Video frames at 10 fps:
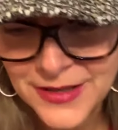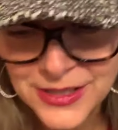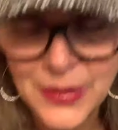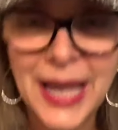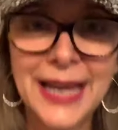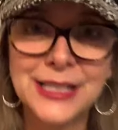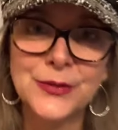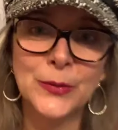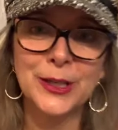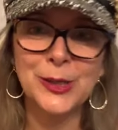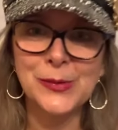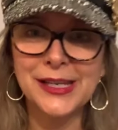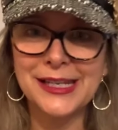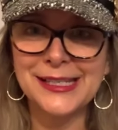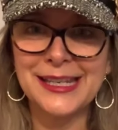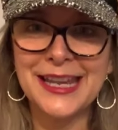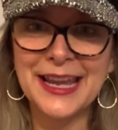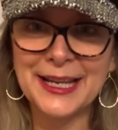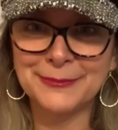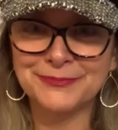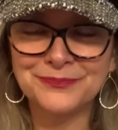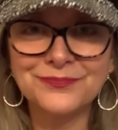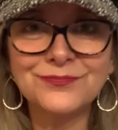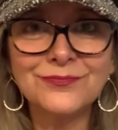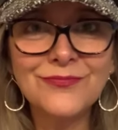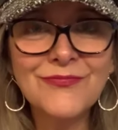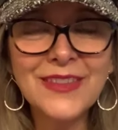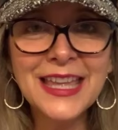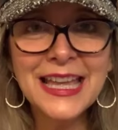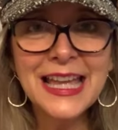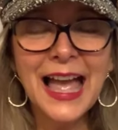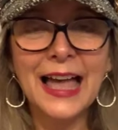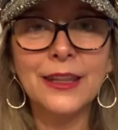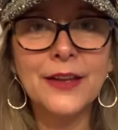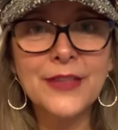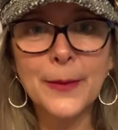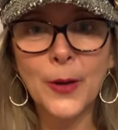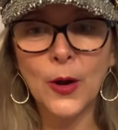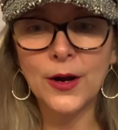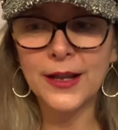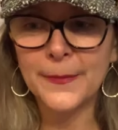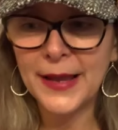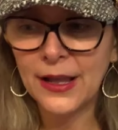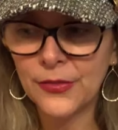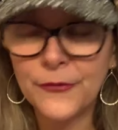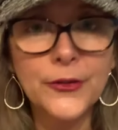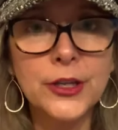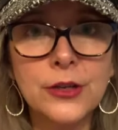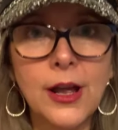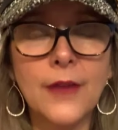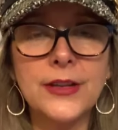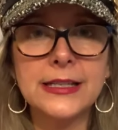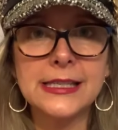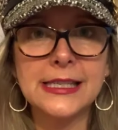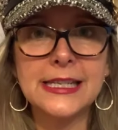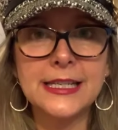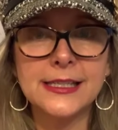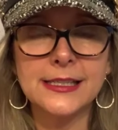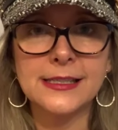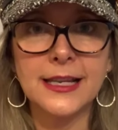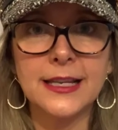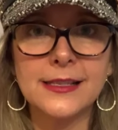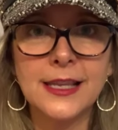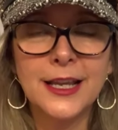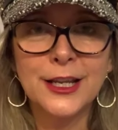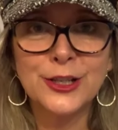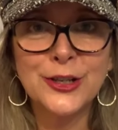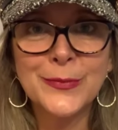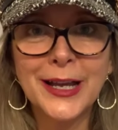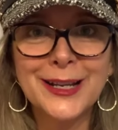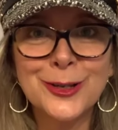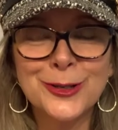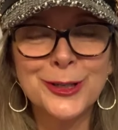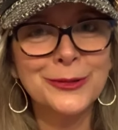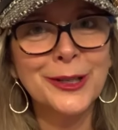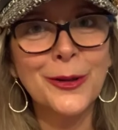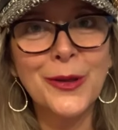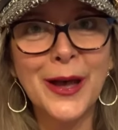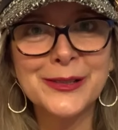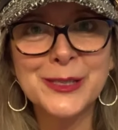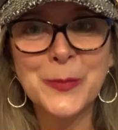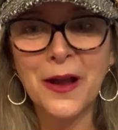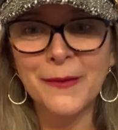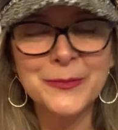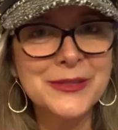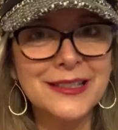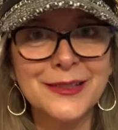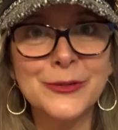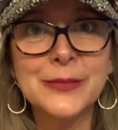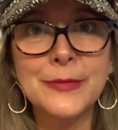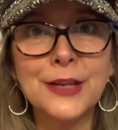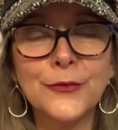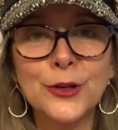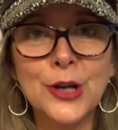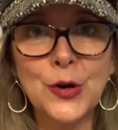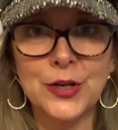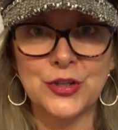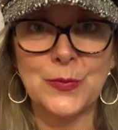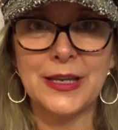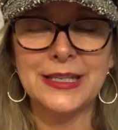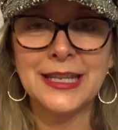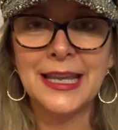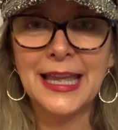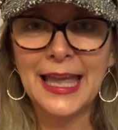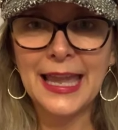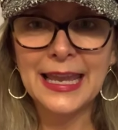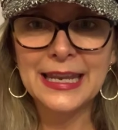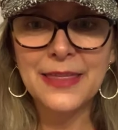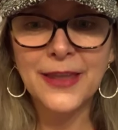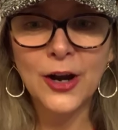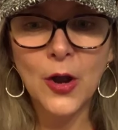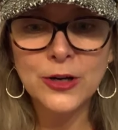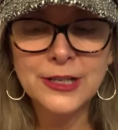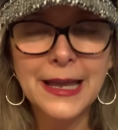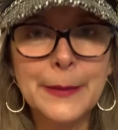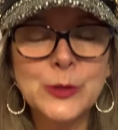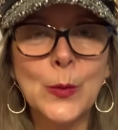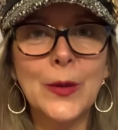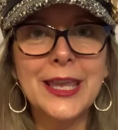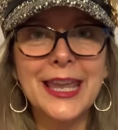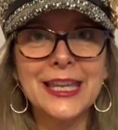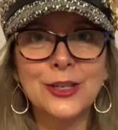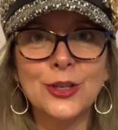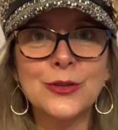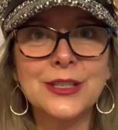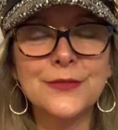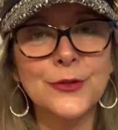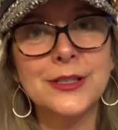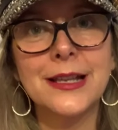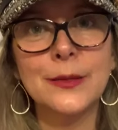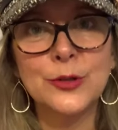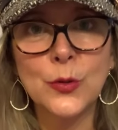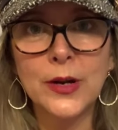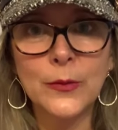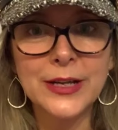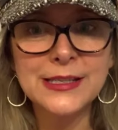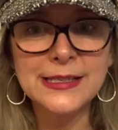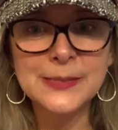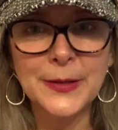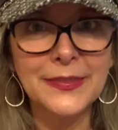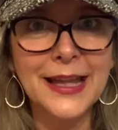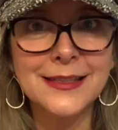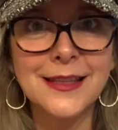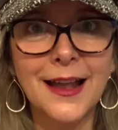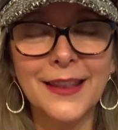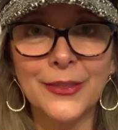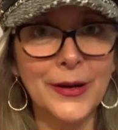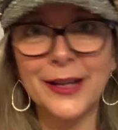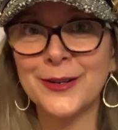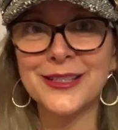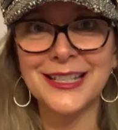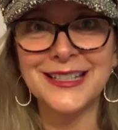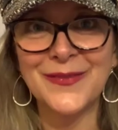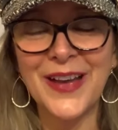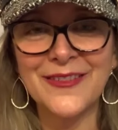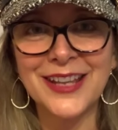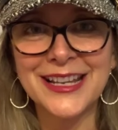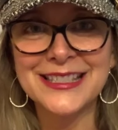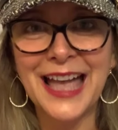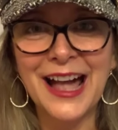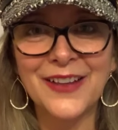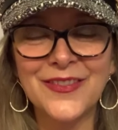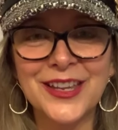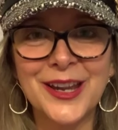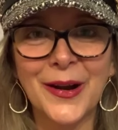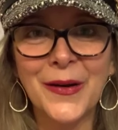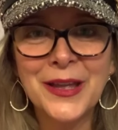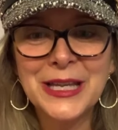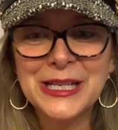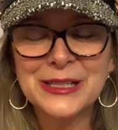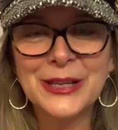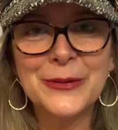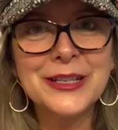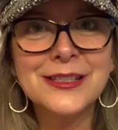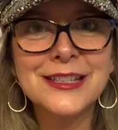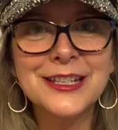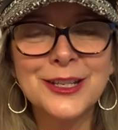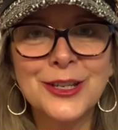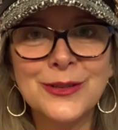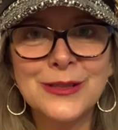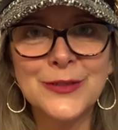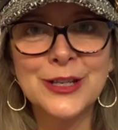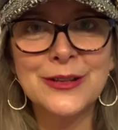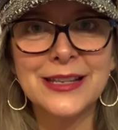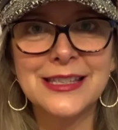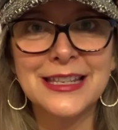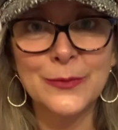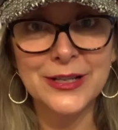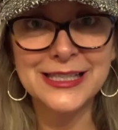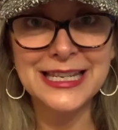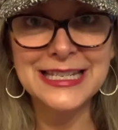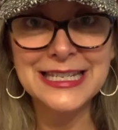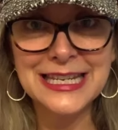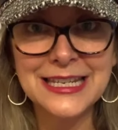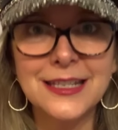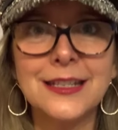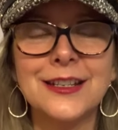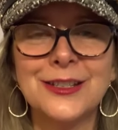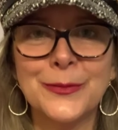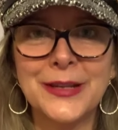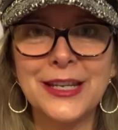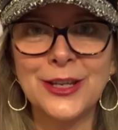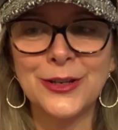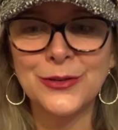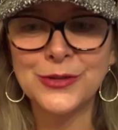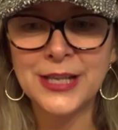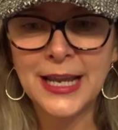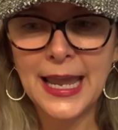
So, ask for what you need today. I love that part about the food, obviously, because it says too much or too little causes problems, that it was meant for nourishment. And there are times when we can use it for celebratory reasons, but that's not 365 days out of the year. So we just need to use food as it was intended to be used.